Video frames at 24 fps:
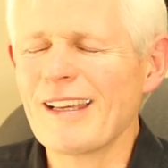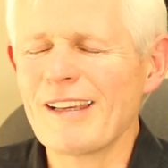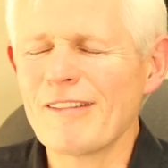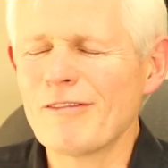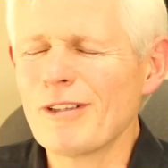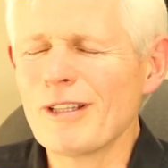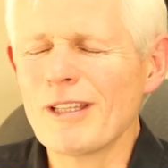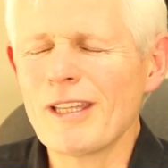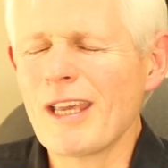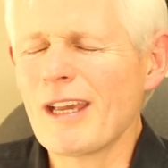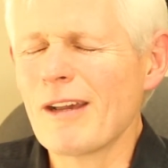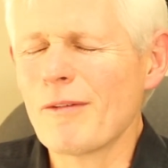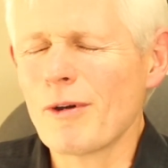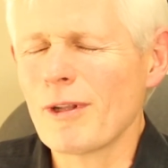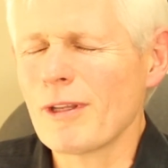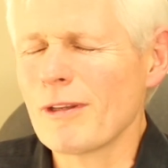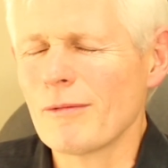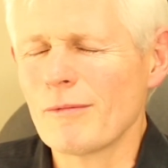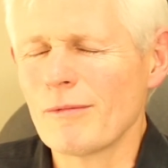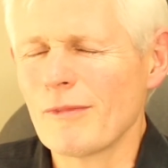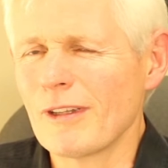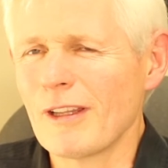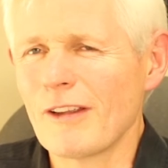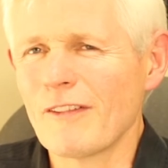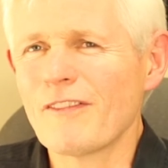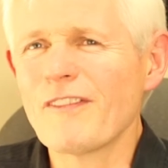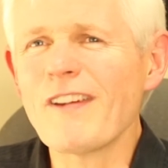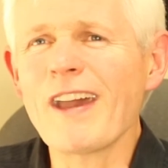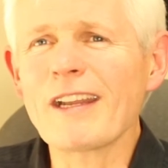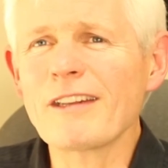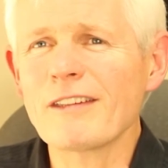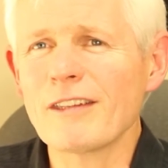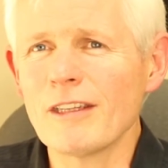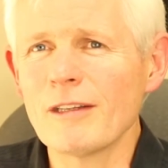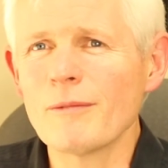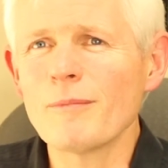really I wasn't
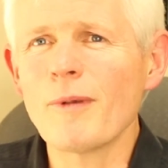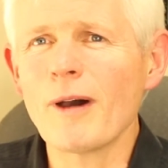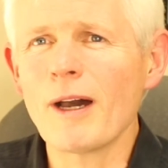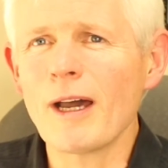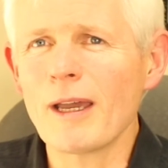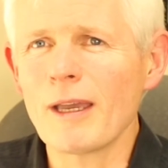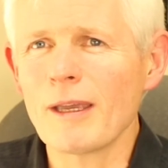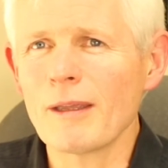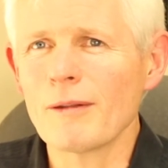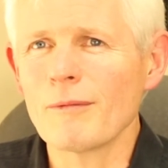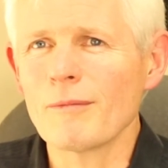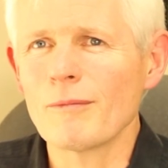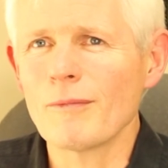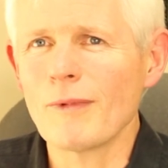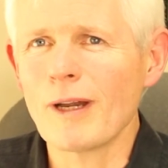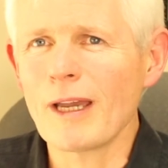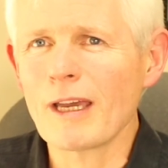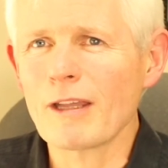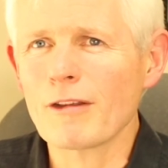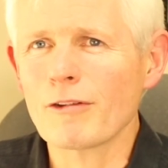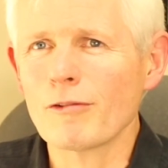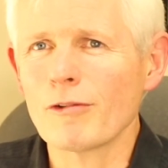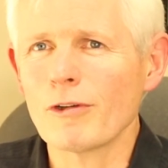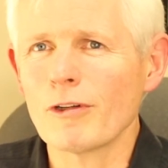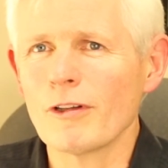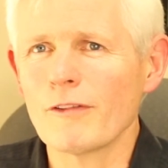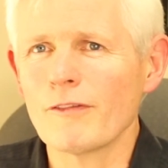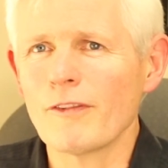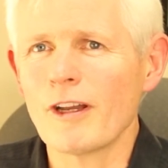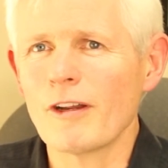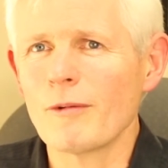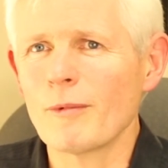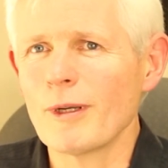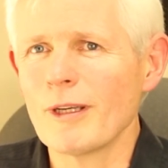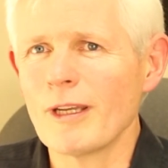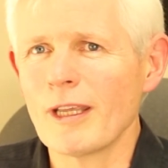affected by my external
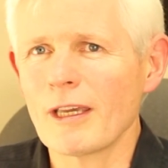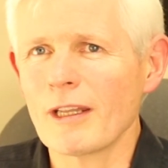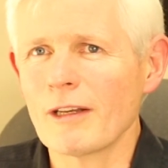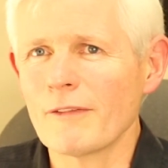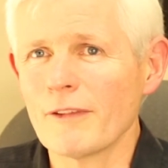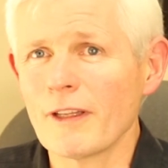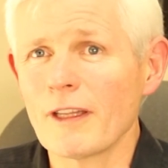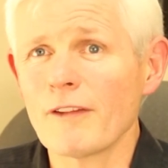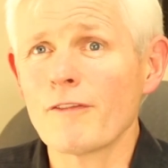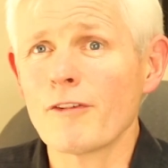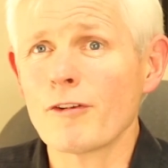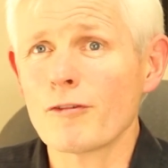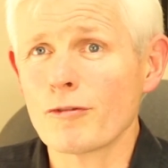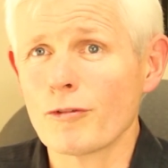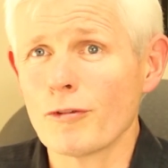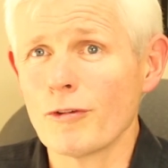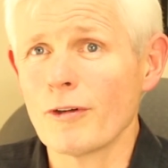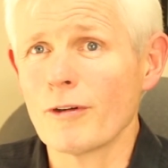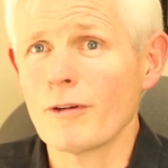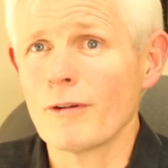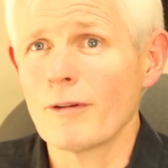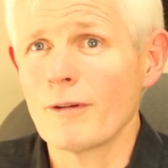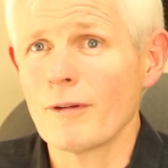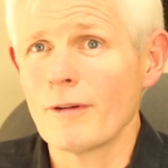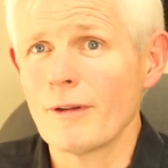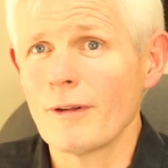environment negatively, for sure.